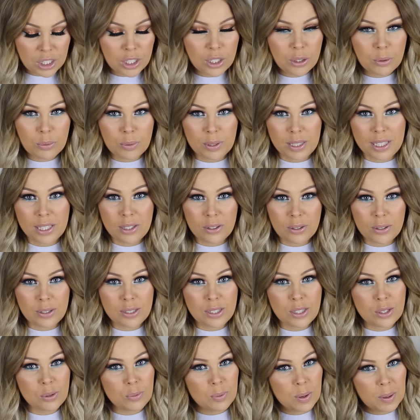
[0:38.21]
she's really
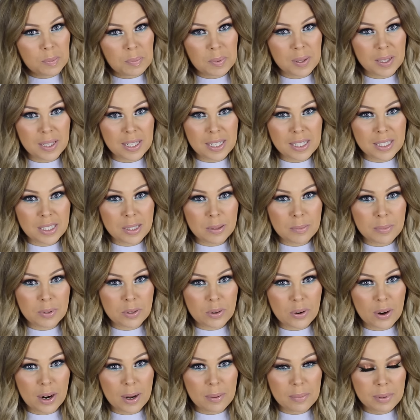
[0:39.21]
close to 1 million
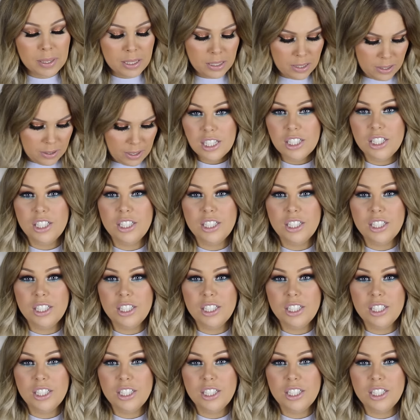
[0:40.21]
subscribers.